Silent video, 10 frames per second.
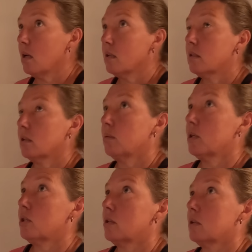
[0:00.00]
asked a
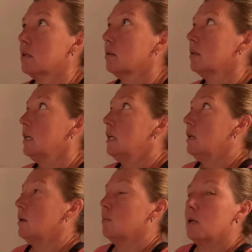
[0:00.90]
question
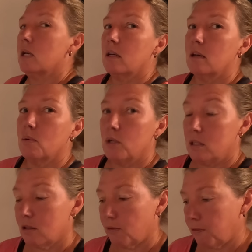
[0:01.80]
when we
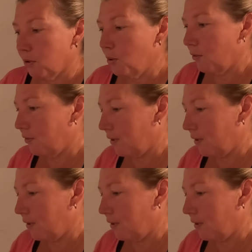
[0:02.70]
did the floor